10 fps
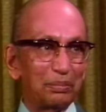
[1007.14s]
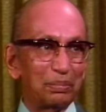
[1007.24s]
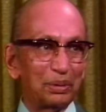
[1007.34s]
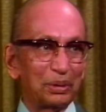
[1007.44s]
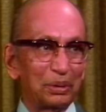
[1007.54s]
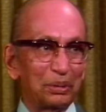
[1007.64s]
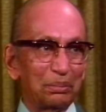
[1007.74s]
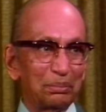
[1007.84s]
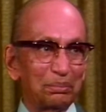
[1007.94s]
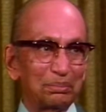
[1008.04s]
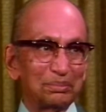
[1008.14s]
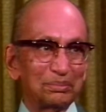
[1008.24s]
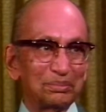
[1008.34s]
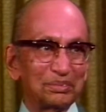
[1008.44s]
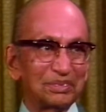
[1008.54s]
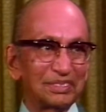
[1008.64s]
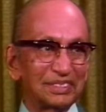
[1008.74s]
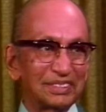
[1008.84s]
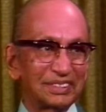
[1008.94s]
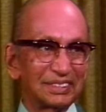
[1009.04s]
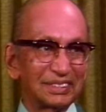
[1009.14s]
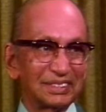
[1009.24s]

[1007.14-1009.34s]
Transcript: Oh, sure. Oh, yes.